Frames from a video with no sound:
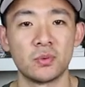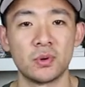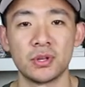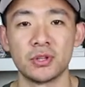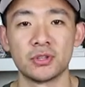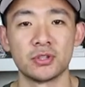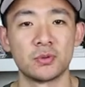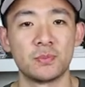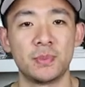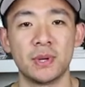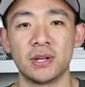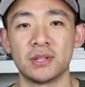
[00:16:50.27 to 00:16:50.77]
where
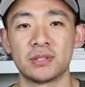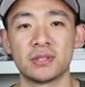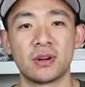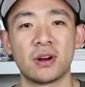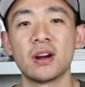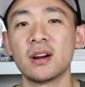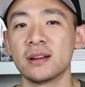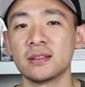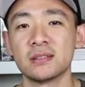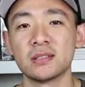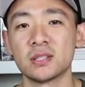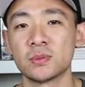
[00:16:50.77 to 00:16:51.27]
those belts
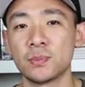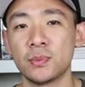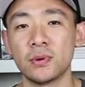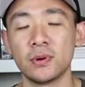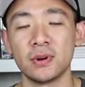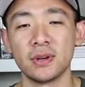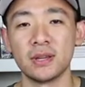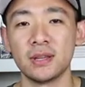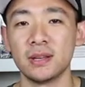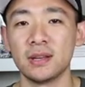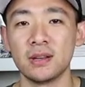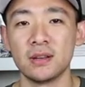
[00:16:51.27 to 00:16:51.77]
are at this
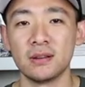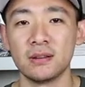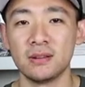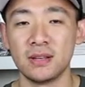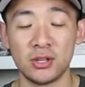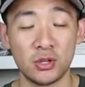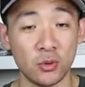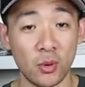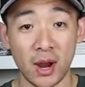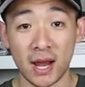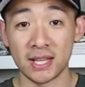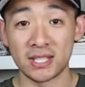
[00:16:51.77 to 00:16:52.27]
point
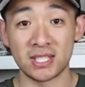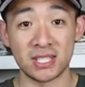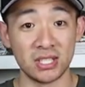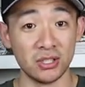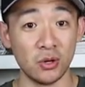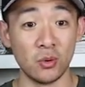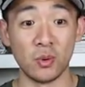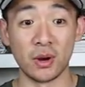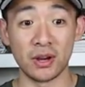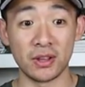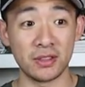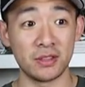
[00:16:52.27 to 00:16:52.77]
and do I
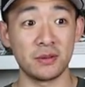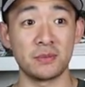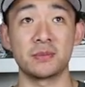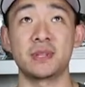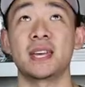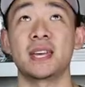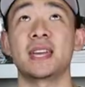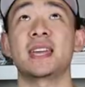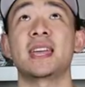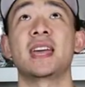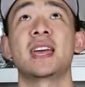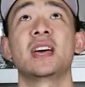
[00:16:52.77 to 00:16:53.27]
still wear them
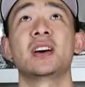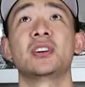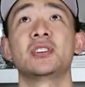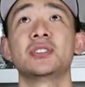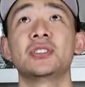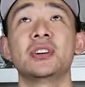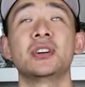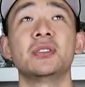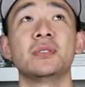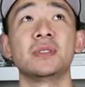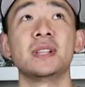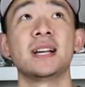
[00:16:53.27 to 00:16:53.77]
like hell
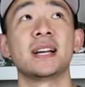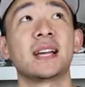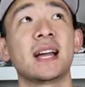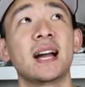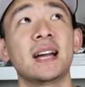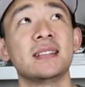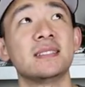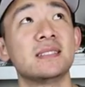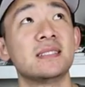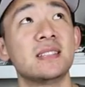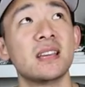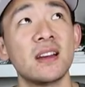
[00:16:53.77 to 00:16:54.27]
no like
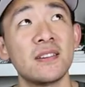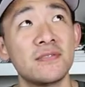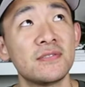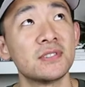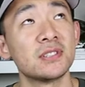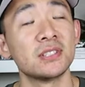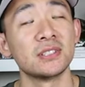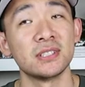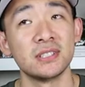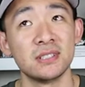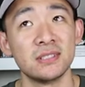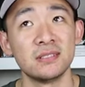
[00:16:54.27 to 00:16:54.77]
I
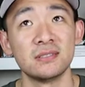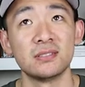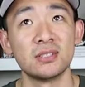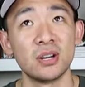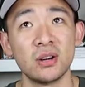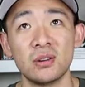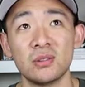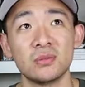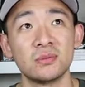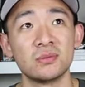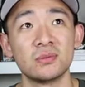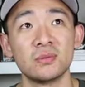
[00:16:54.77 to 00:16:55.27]
definitely
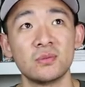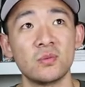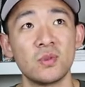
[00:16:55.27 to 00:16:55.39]
don't